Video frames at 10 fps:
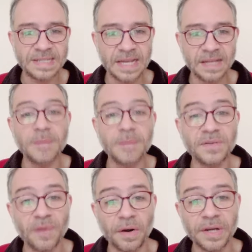of these
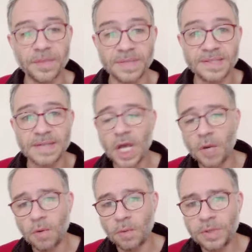types of
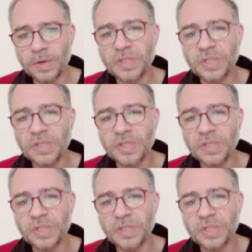arguments.